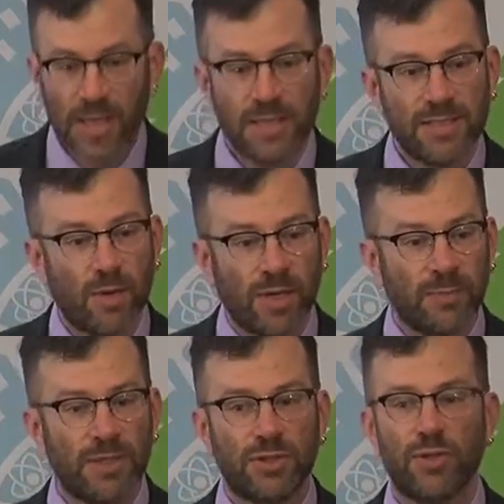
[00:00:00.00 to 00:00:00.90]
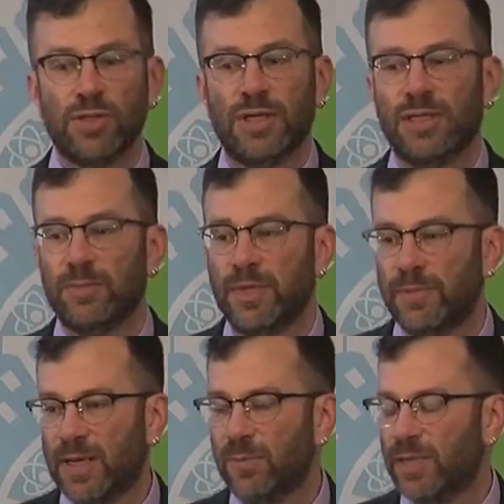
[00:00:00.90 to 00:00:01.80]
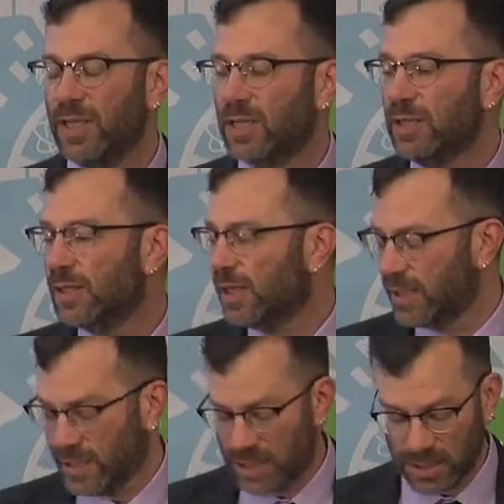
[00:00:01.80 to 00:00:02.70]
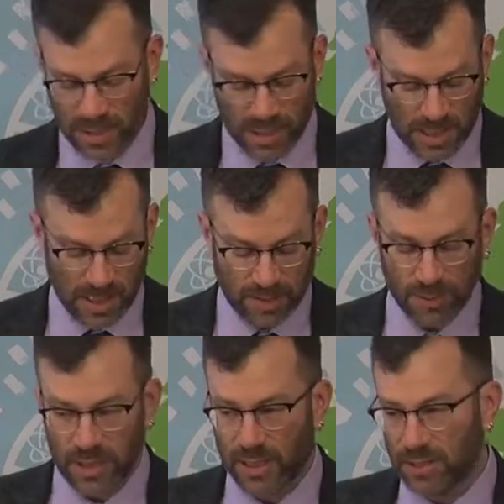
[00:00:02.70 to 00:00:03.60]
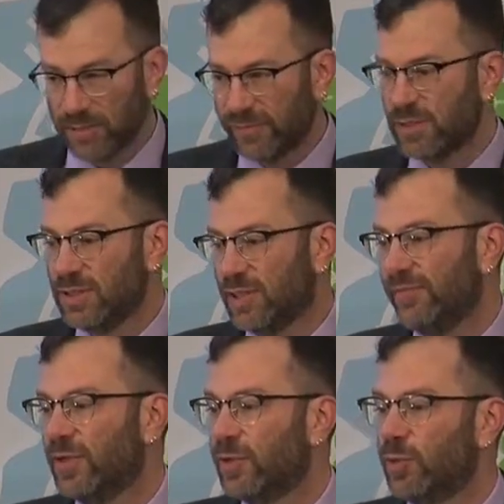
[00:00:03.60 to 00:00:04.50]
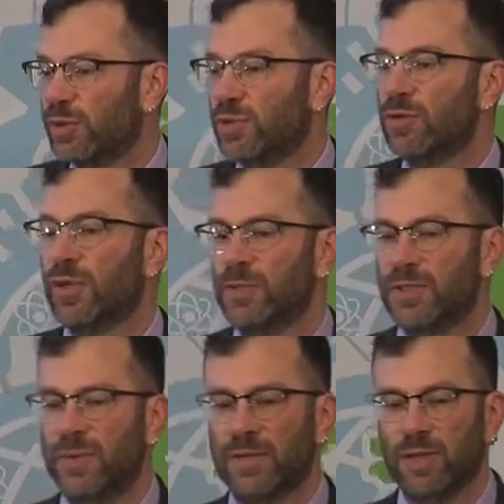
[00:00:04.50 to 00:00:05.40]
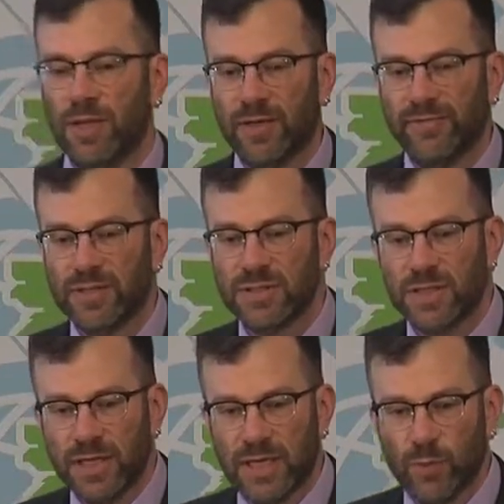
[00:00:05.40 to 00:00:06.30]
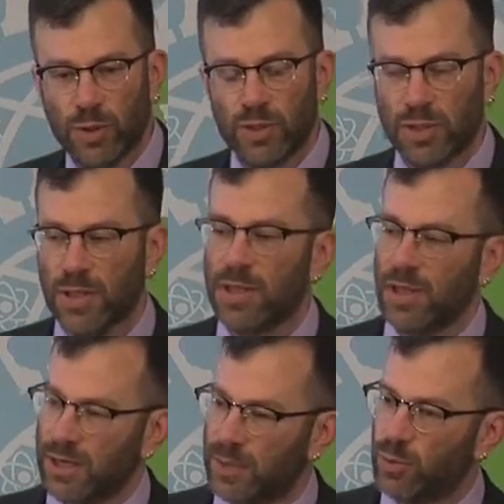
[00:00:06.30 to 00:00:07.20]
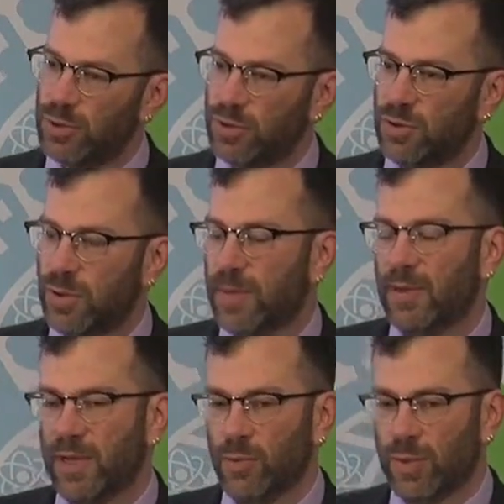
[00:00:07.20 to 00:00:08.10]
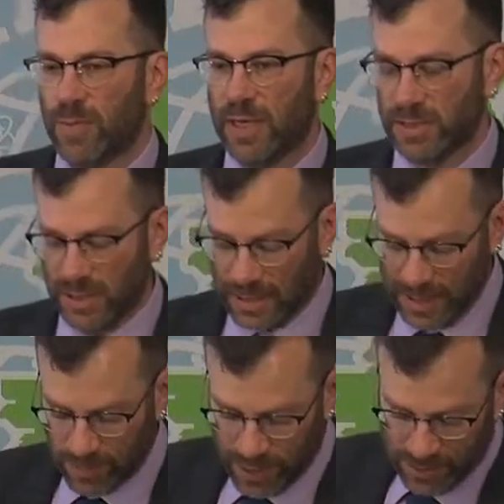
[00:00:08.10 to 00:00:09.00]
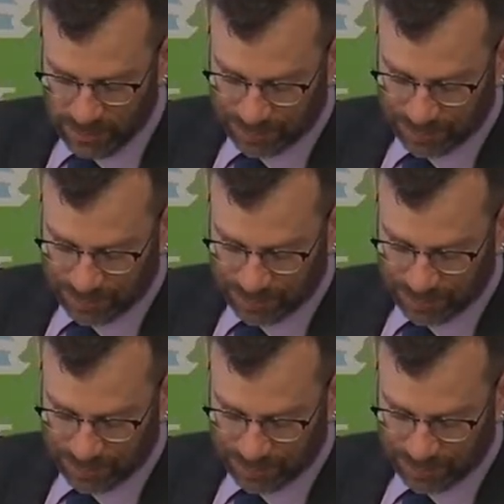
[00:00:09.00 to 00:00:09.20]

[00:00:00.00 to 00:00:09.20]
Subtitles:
So I'm going to talk a little bit about Beacon, and then I'm going to hand over to Divya, who will talk a bit about Harvest and the network, and then we'll talk about how we plan to collaborate.